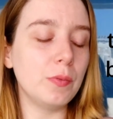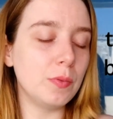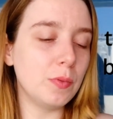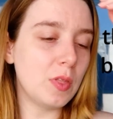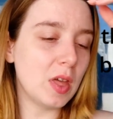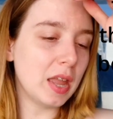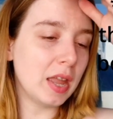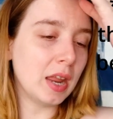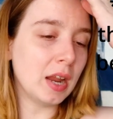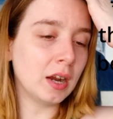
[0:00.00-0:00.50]

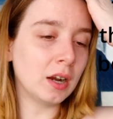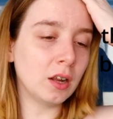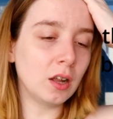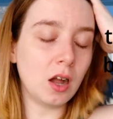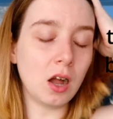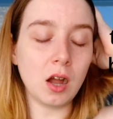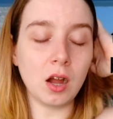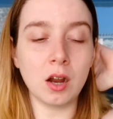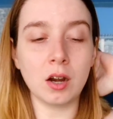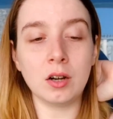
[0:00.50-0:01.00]
There
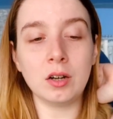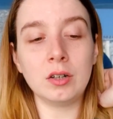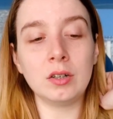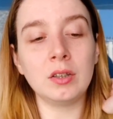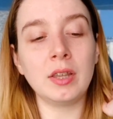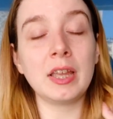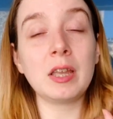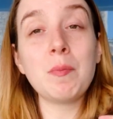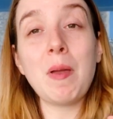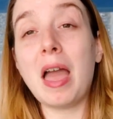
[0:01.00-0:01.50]
are
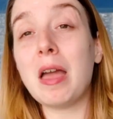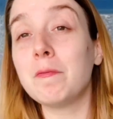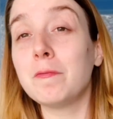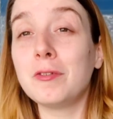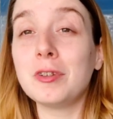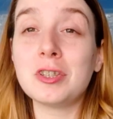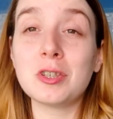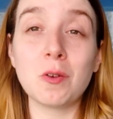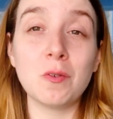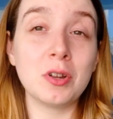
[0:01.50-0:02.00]
like
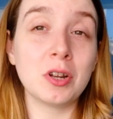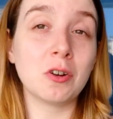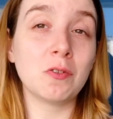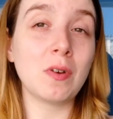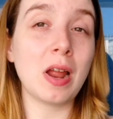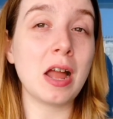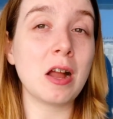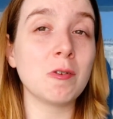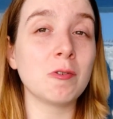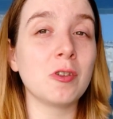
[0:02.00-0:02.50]
pamphlets going
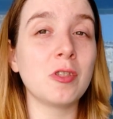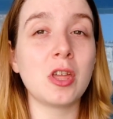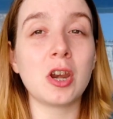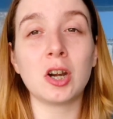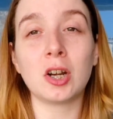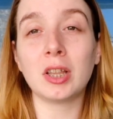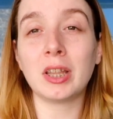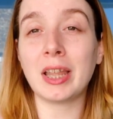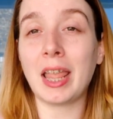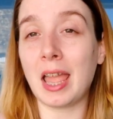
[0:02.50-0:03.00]
around that
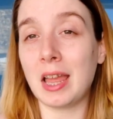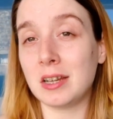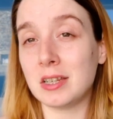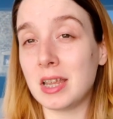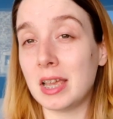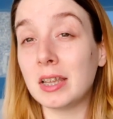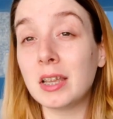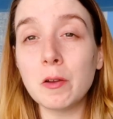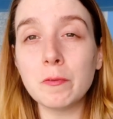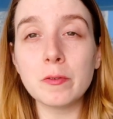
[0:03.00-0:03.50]
are like
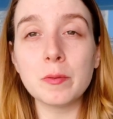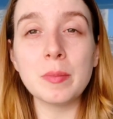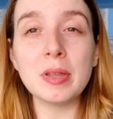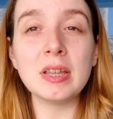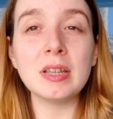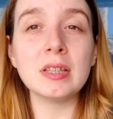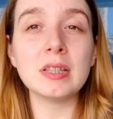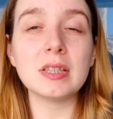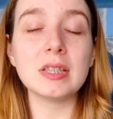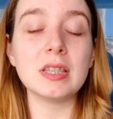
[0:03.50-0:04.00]

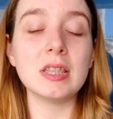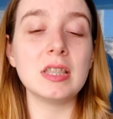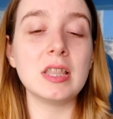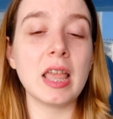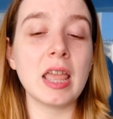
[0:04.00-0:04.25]
anti-government.